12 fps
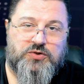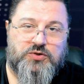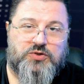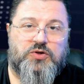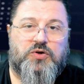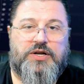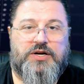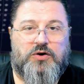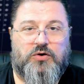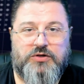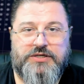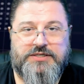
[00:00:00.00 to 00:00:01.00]
So in
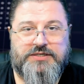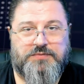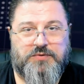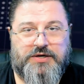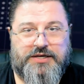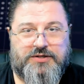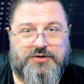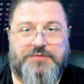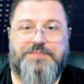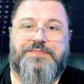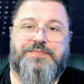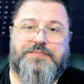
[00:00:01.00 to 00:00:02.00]
all the simulator,
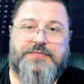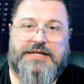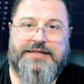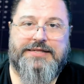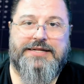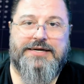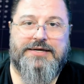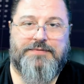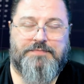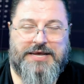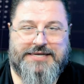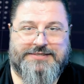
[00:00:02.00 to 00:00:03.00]
the
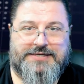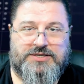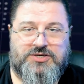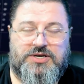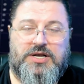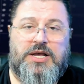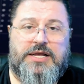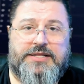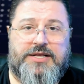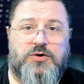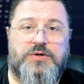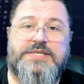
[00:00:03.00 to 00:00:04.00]
message that
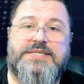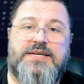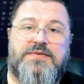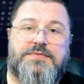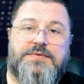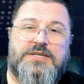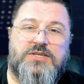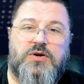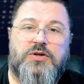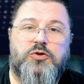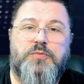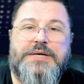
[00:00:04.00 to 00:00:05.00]
you receive is
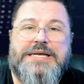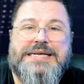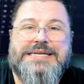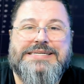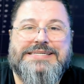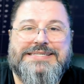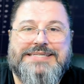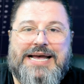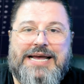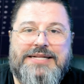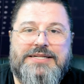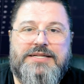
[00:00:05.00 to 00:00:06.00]
going to be
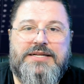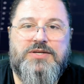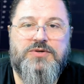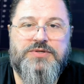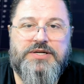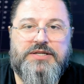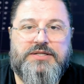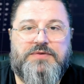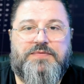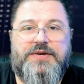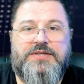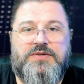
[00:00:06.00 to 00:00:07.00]
inside the user
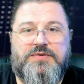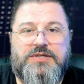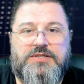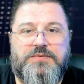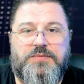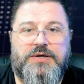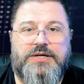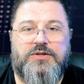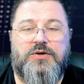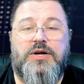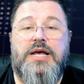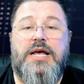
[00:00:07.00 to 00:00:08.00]
interface of the
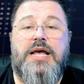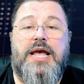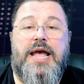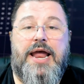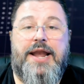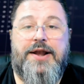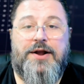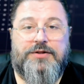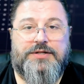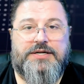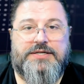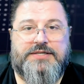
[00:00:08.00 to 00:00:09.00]
simulator and not
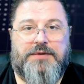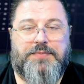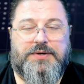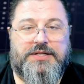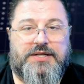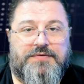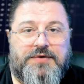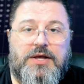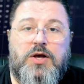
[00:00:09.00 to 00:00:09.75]
in a separate div.